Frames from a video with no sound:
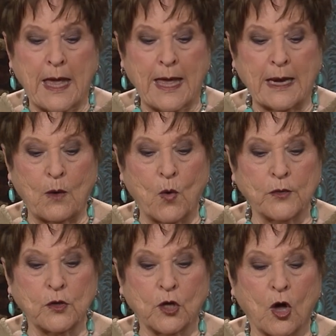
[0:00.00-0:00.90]
and I
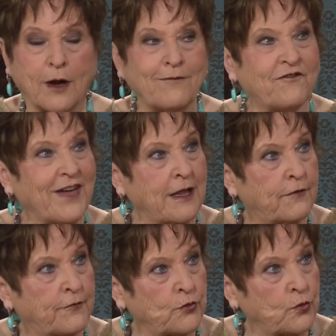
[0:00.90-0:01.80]
want you to call it
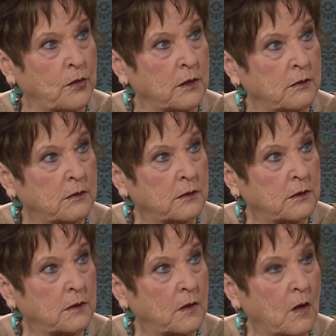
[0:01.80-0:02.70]
Faith Food
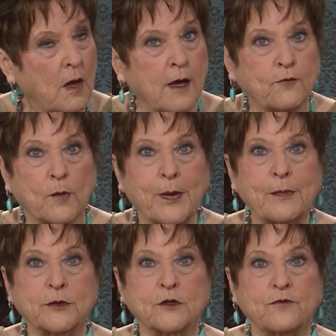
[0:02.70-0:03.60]
for
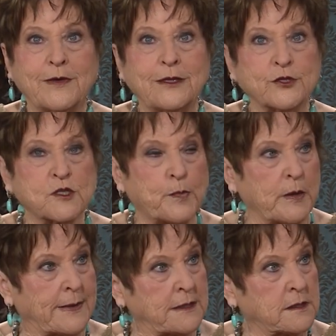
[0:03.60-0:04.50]
people to feed their
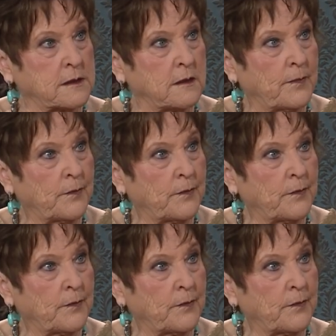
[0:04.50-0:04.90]
spirits,